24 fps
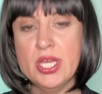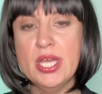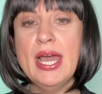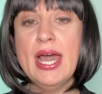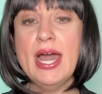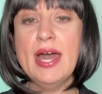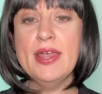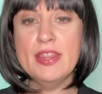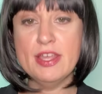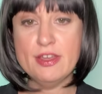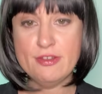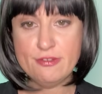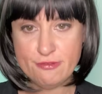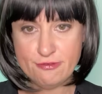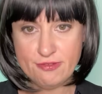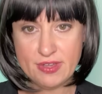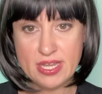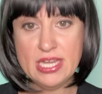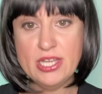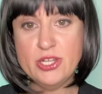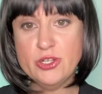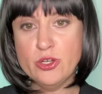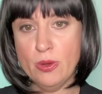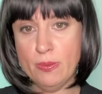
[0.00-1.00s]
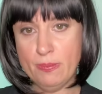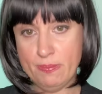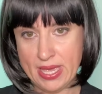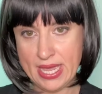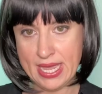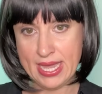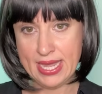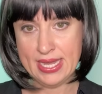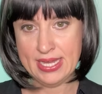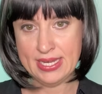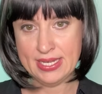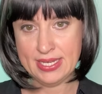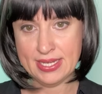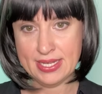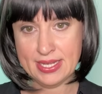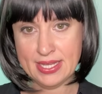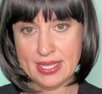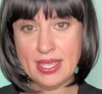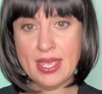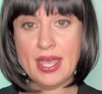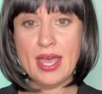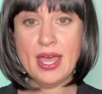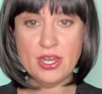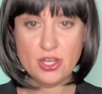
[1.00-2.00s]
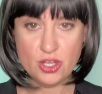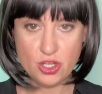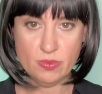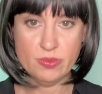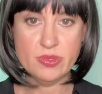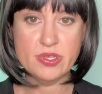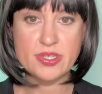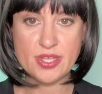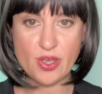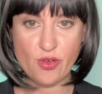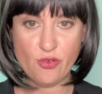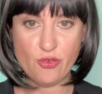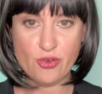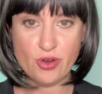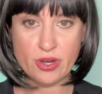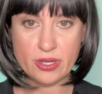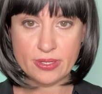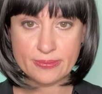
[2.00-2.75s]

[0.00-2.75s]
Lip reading: and they feed on pain and human suffering.